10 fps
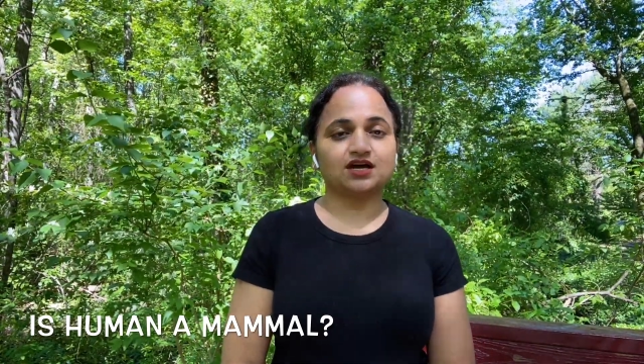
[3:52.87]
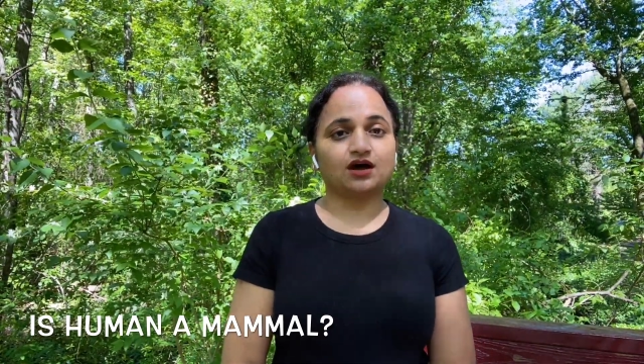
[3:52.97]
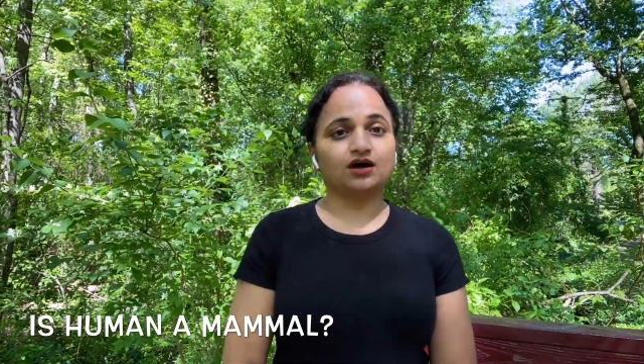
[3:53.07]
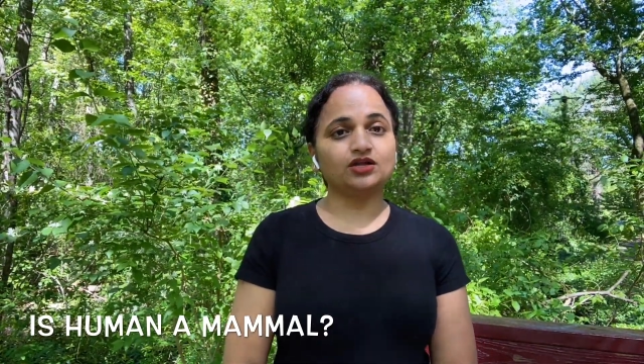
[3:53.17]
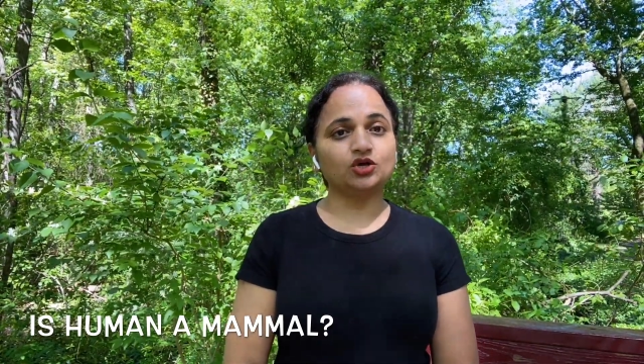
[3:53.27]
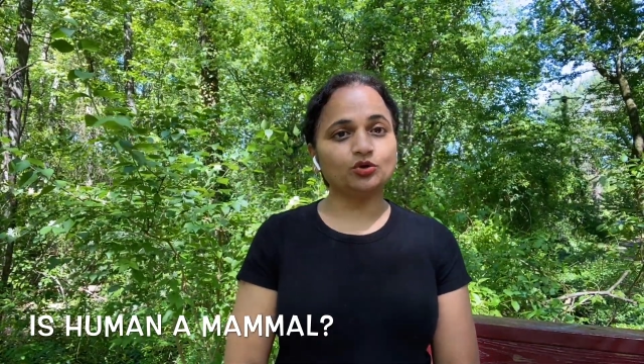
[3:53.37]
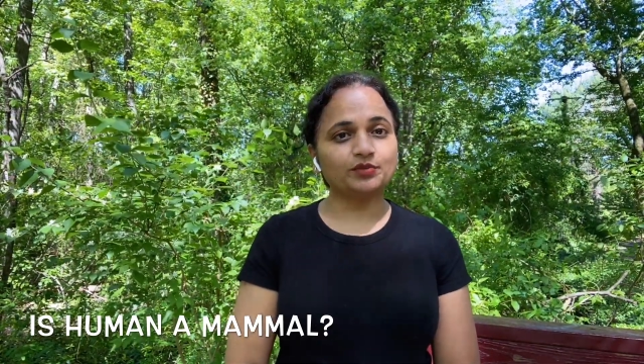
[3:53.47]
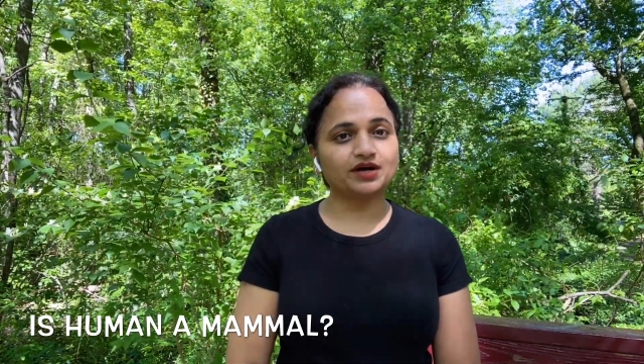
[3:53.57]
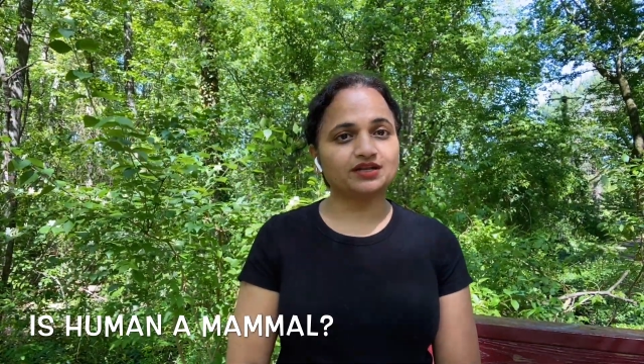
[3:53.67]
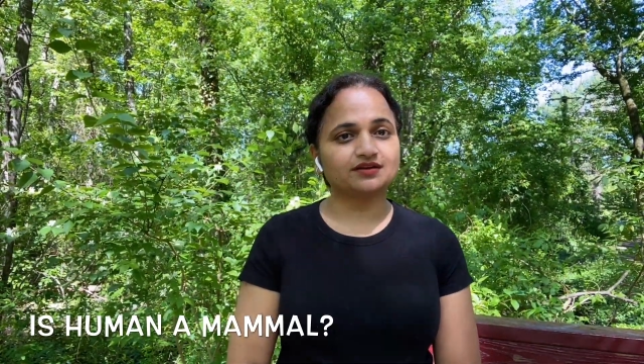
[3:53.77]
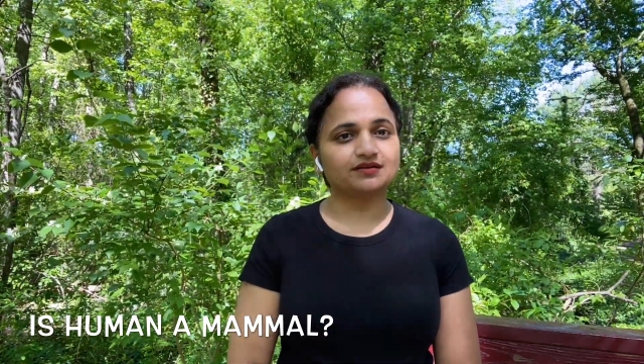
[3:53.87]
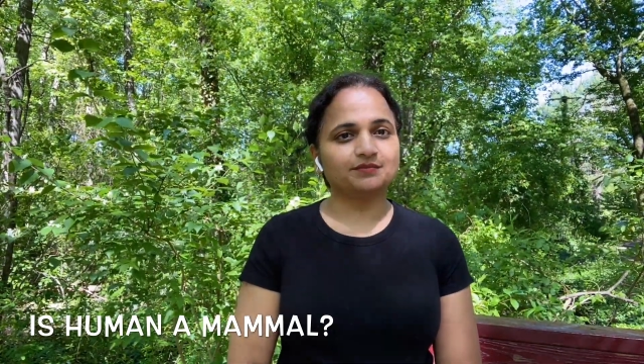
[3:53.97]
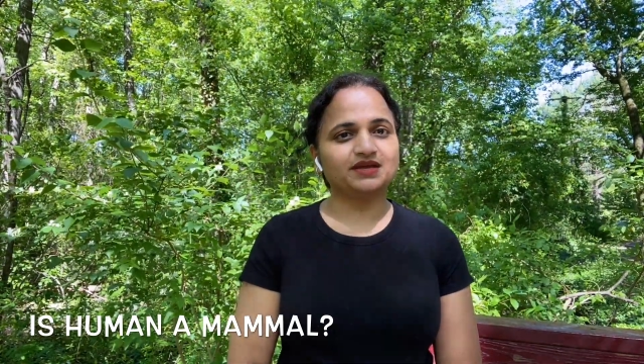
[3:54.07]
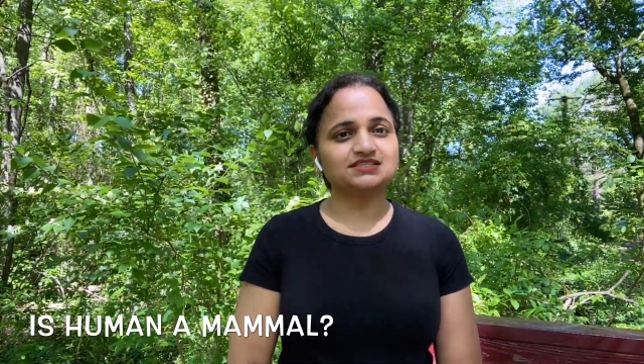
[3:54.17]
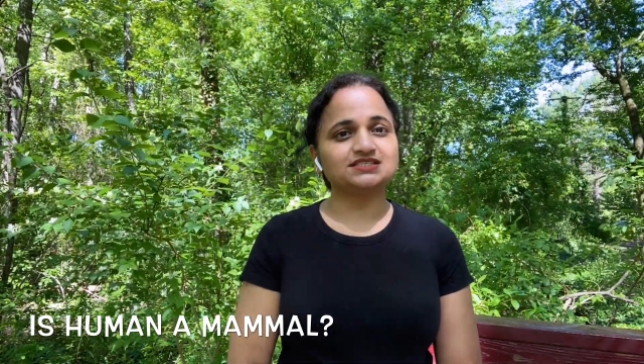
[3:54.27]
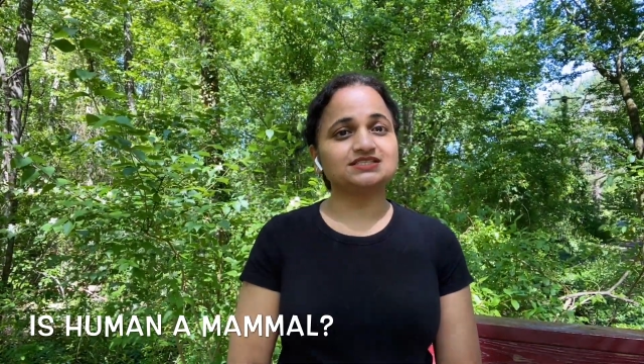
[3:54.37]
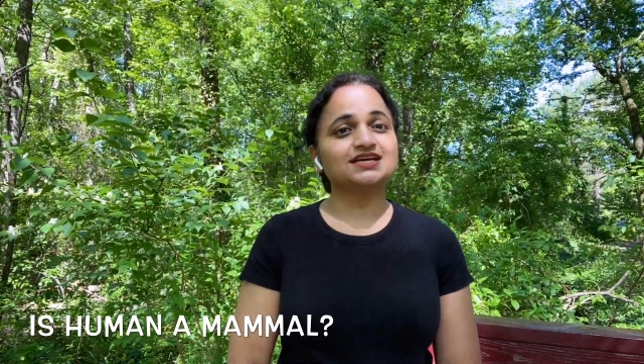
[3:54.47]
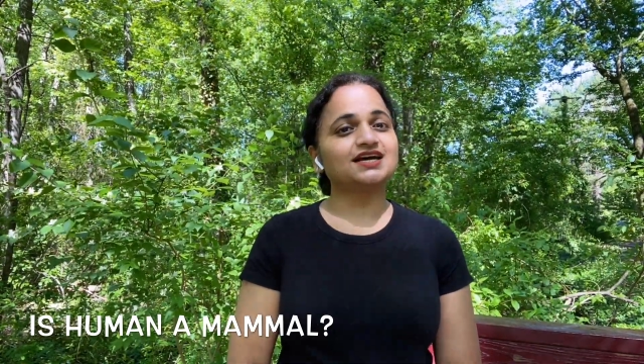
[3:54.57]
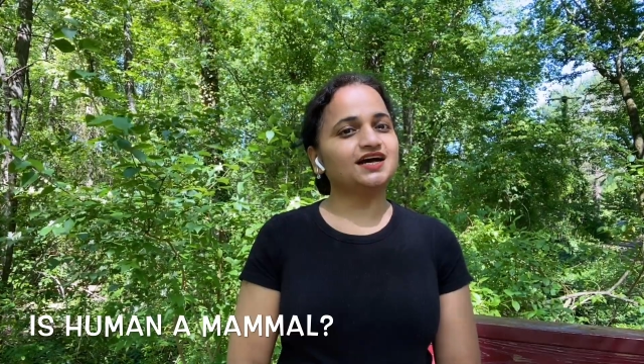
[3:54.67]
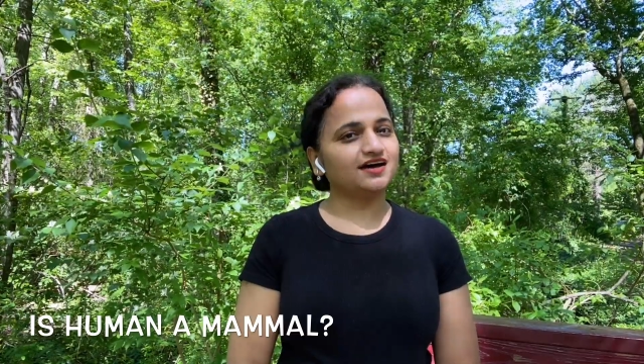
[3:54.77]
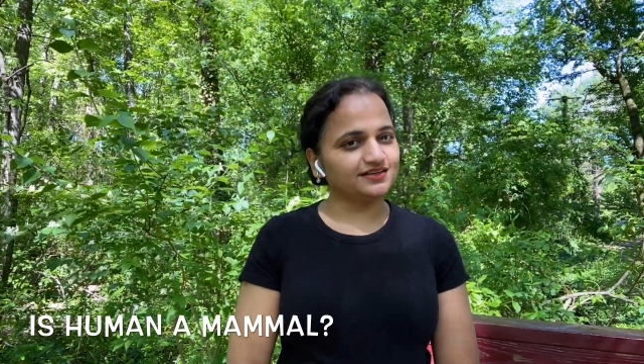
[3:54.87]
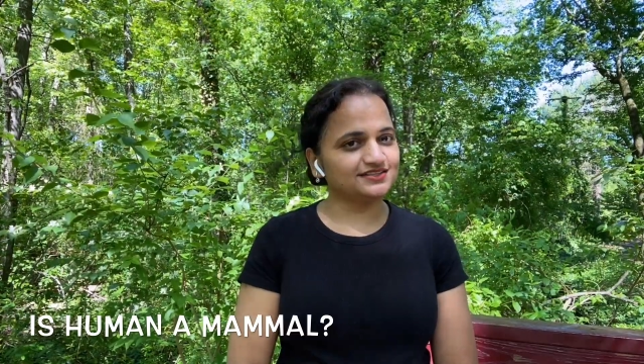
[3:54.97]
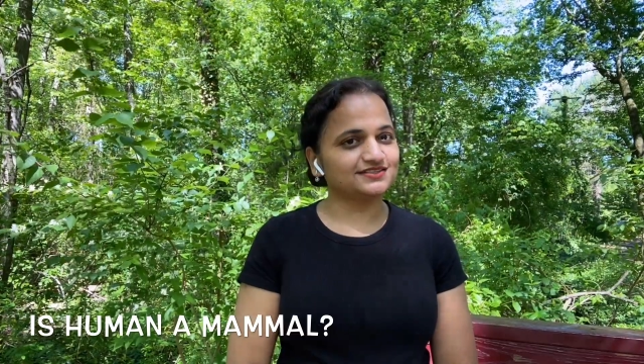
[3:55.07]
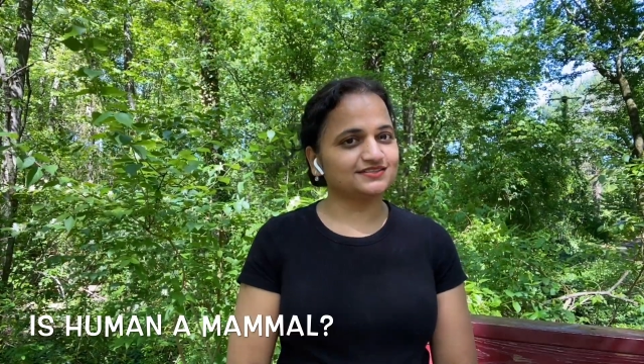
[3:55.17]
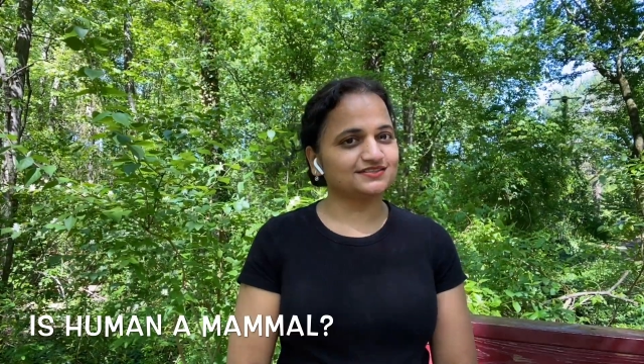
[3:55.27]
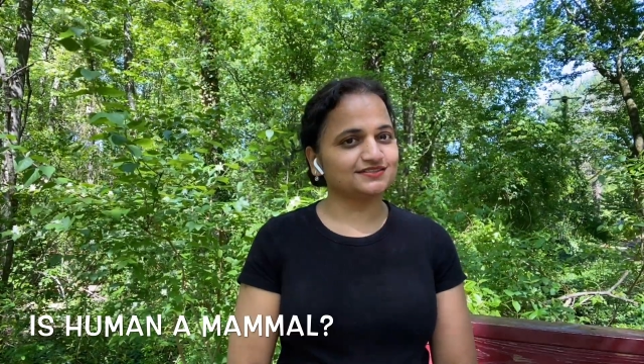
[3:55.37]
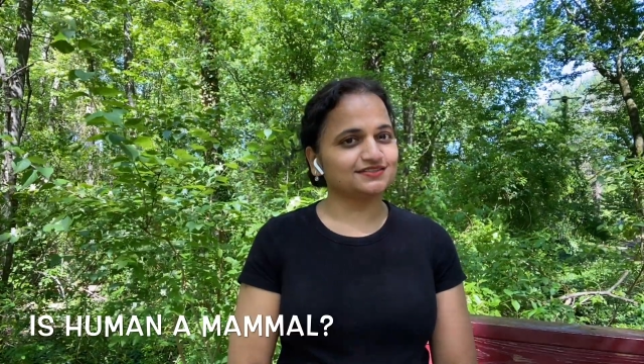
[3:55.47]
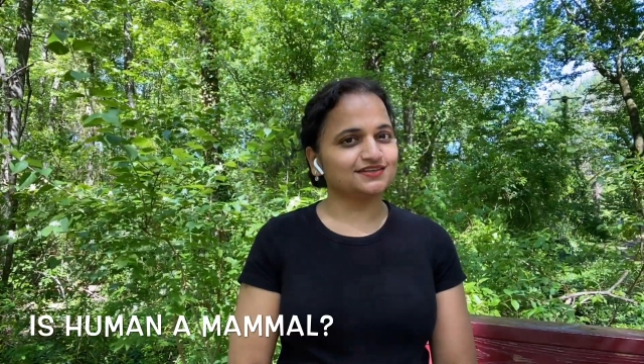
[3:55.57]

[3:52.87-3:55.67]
a human means us?